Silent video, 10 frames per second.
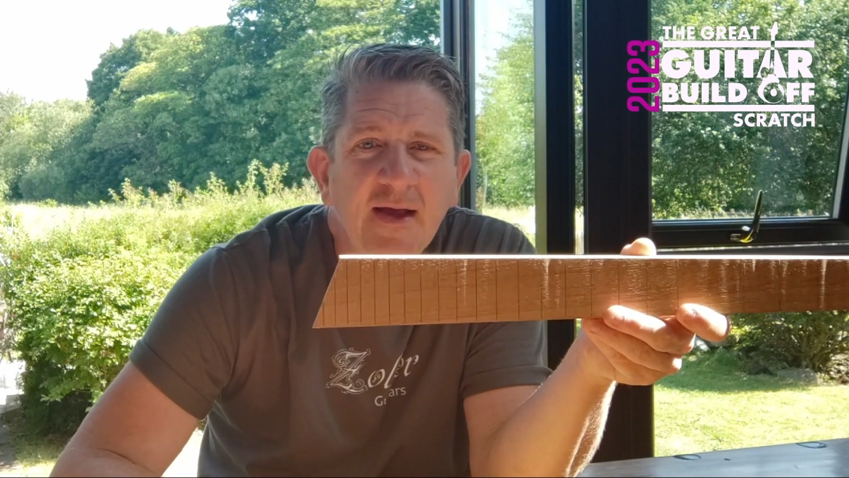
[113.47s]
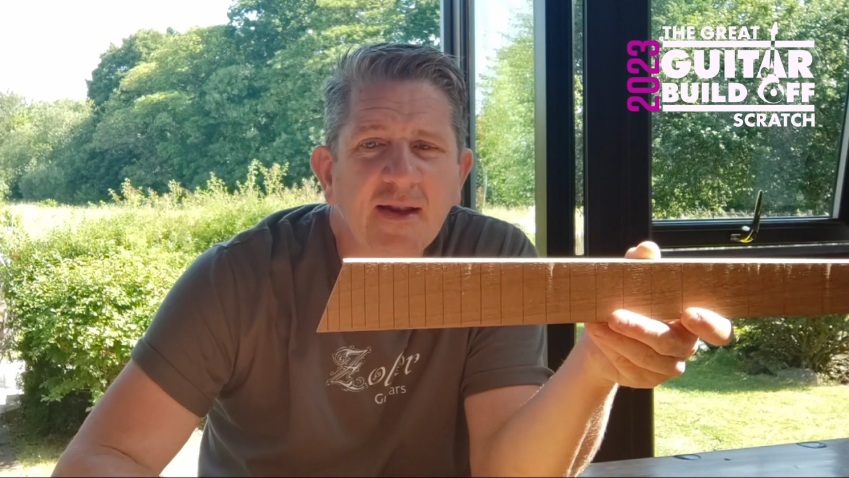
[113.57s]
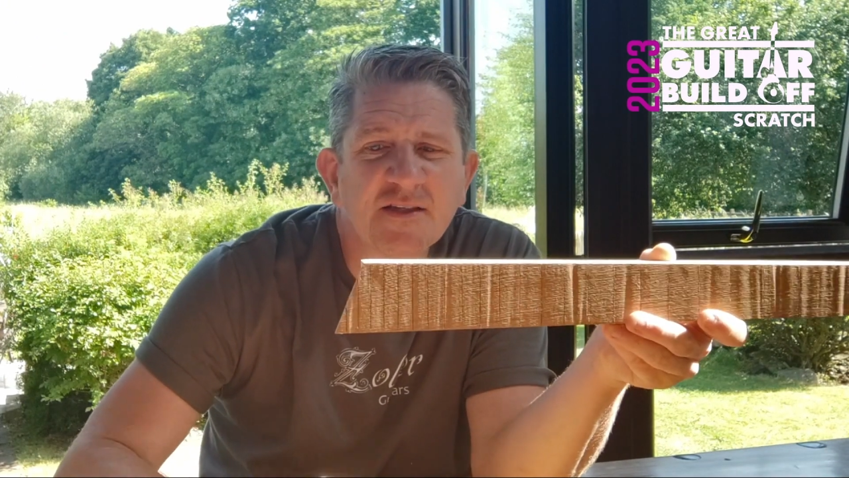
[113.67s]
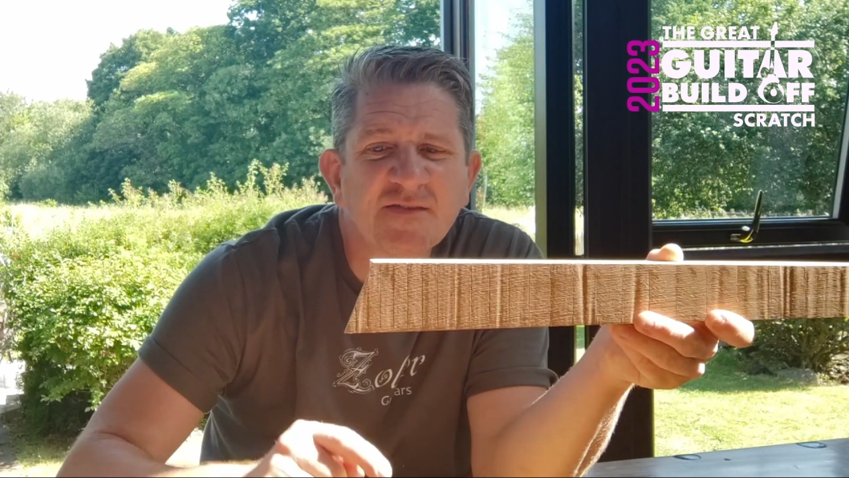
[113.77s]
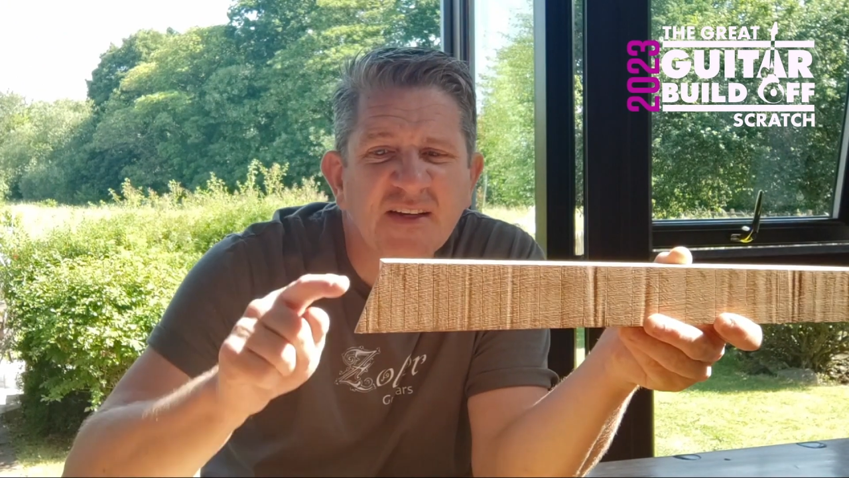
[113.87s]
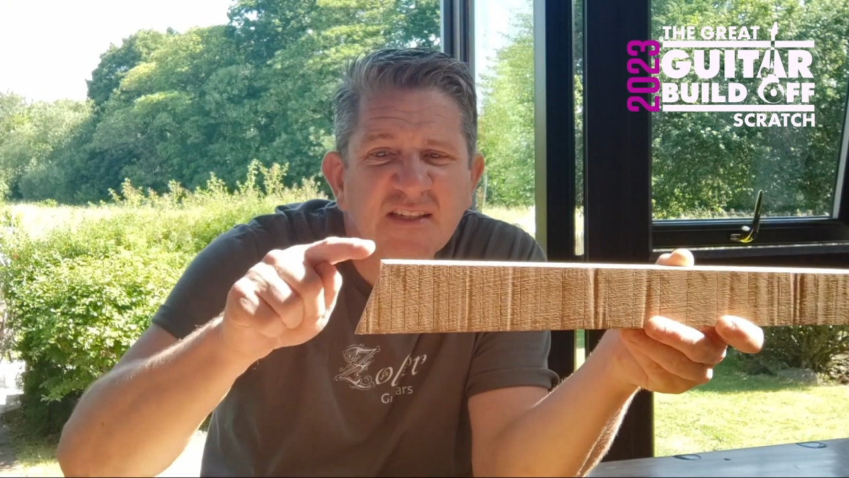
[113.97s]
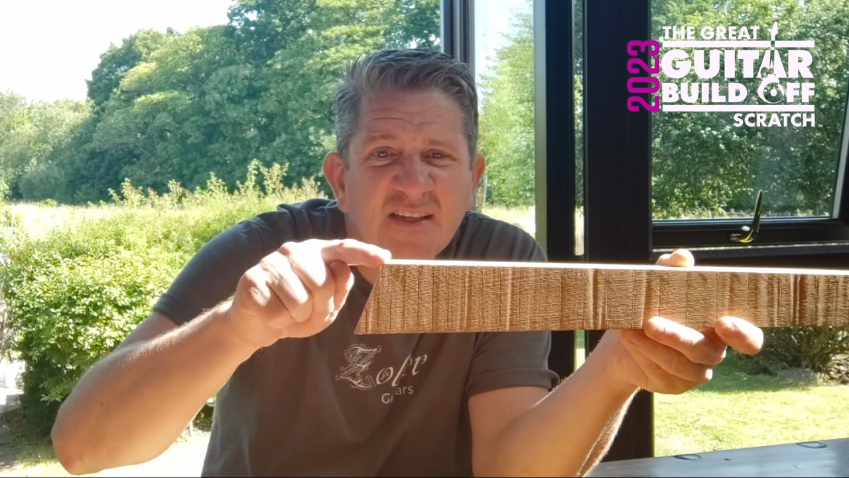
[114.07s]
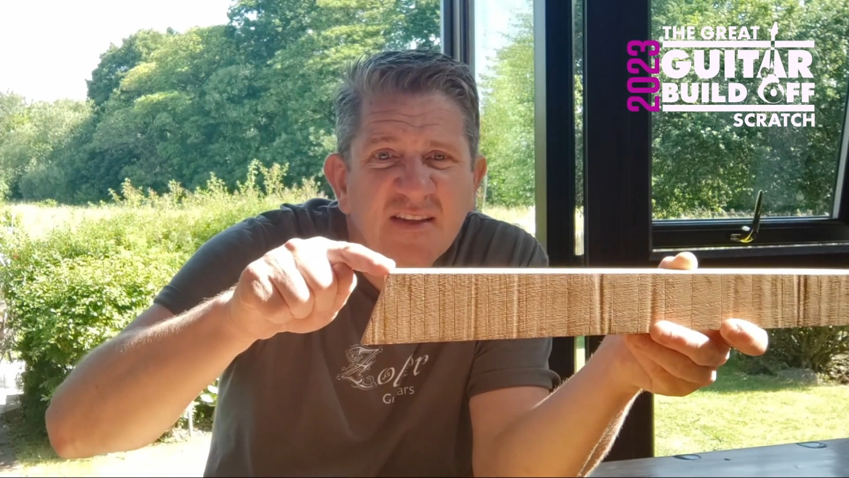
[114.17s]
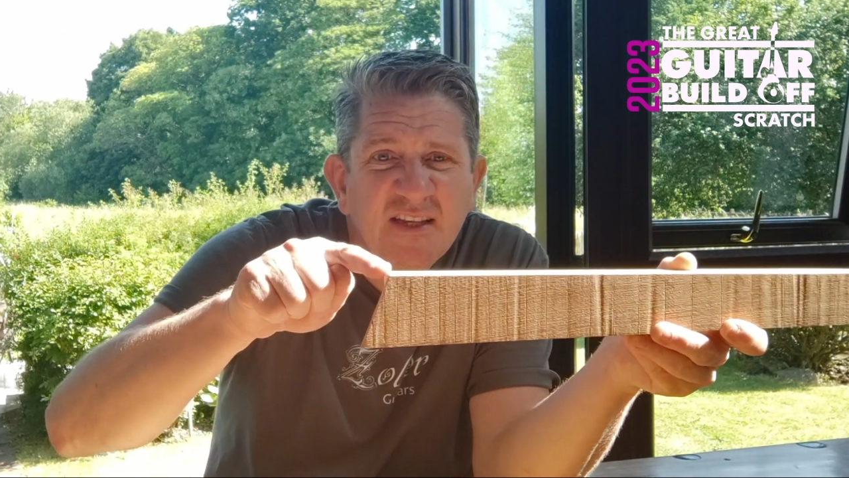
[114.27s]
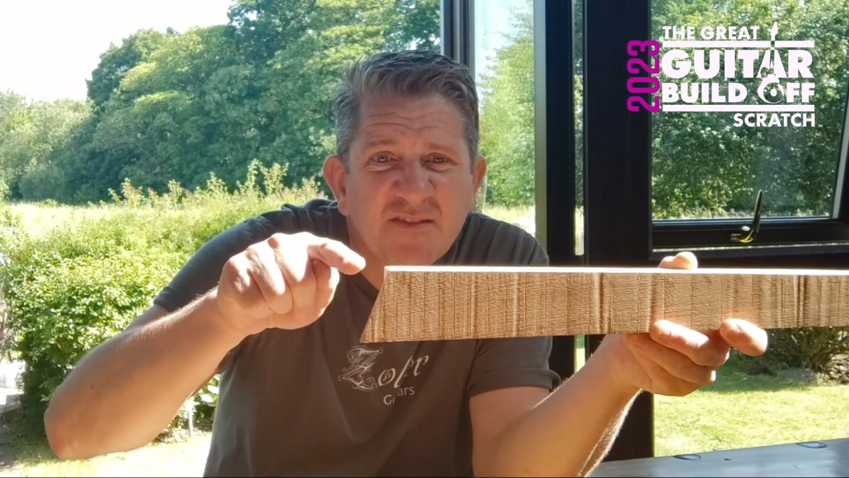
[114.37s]
let's face
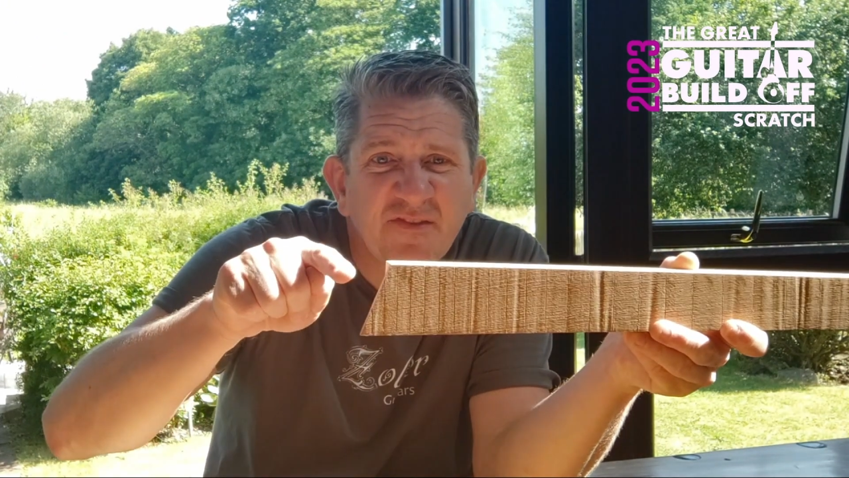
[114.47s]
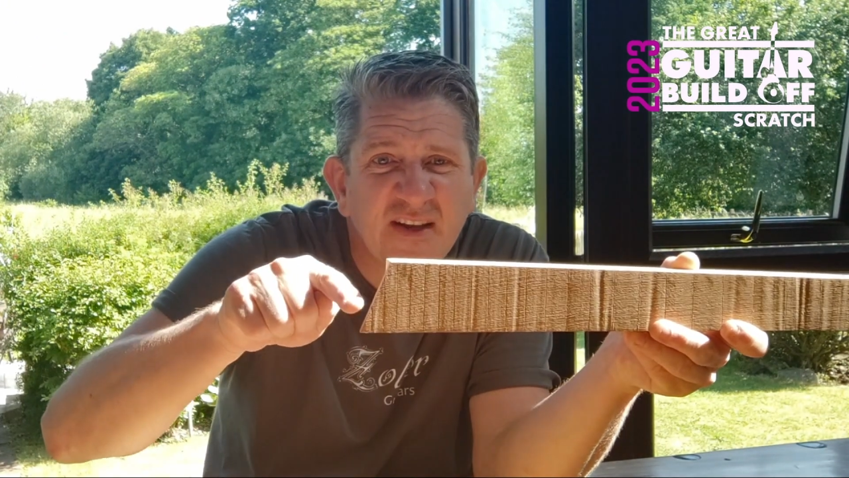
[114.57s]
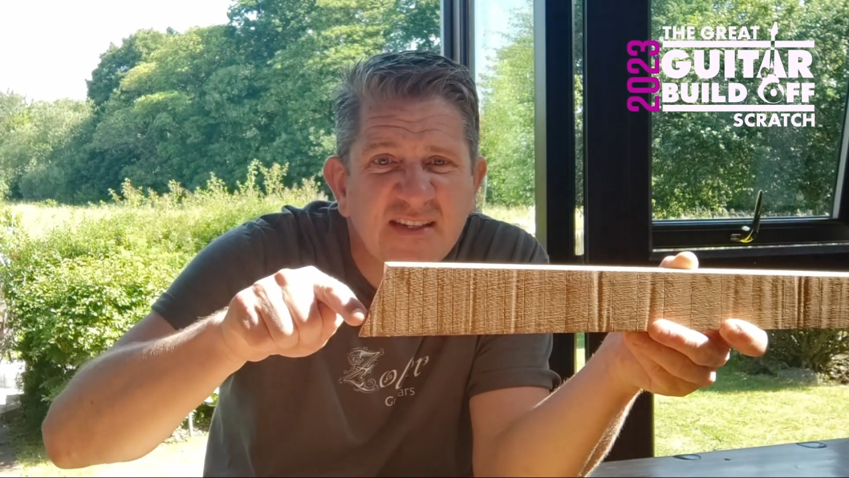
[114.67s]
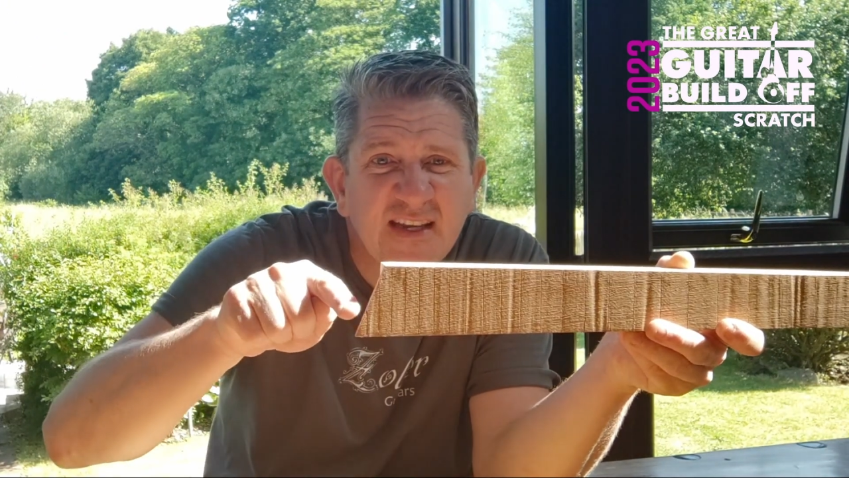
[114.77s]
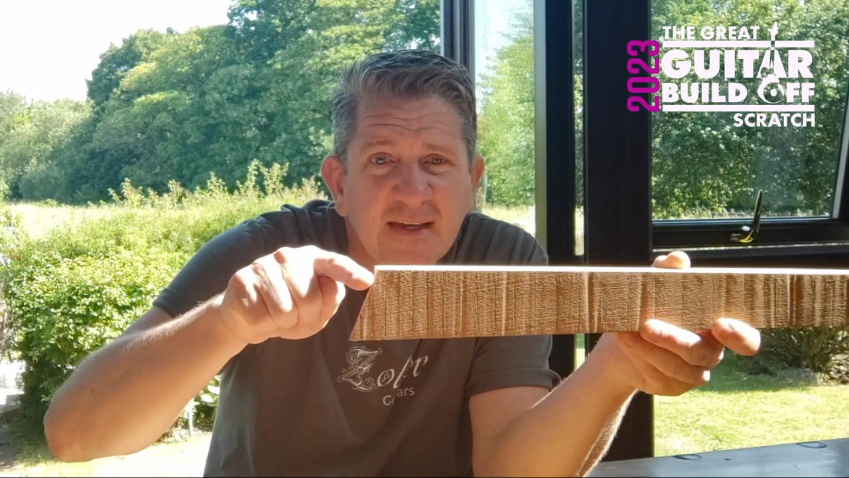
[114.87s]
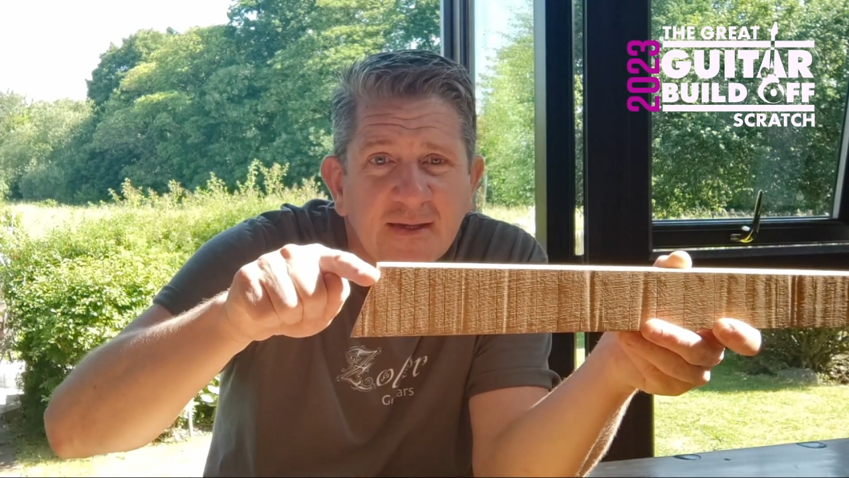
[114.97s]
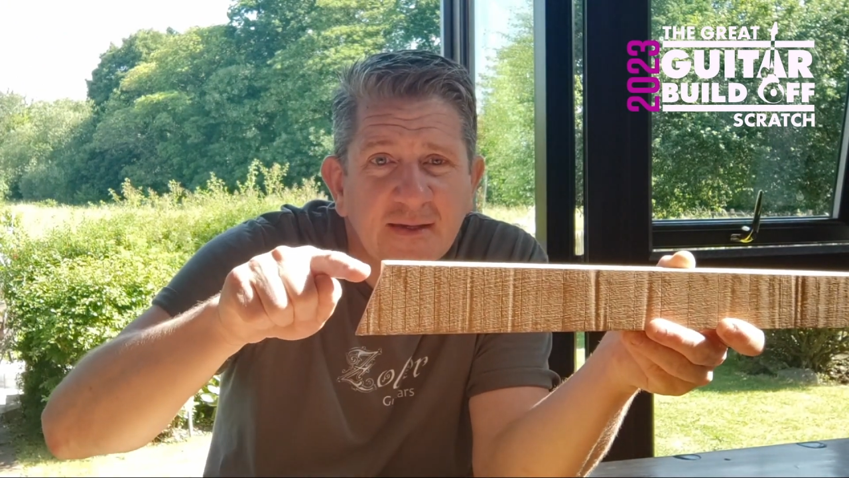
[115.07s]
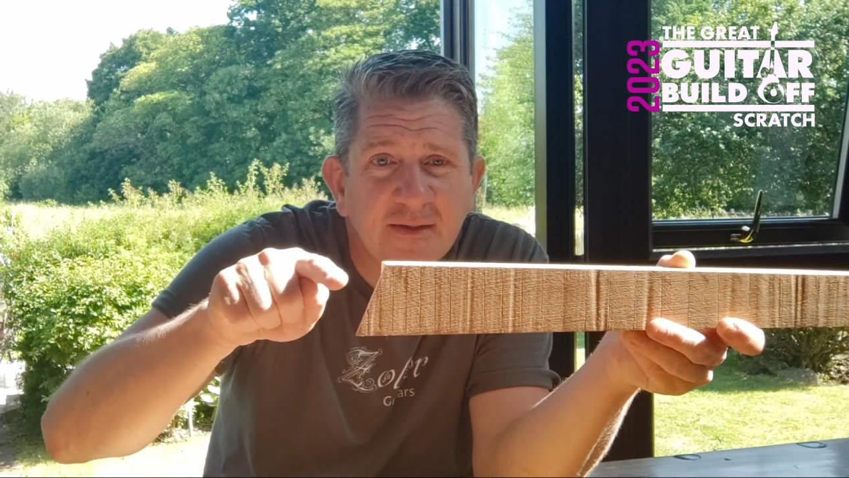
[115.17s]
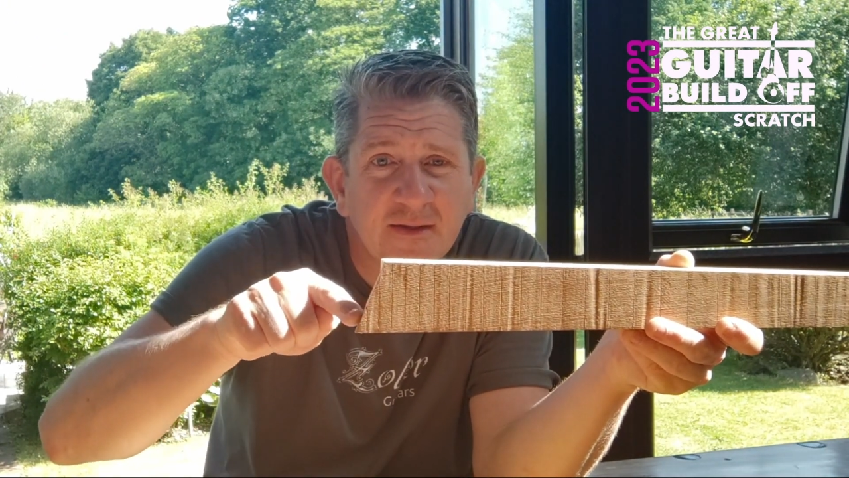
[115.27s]
it, these frets here,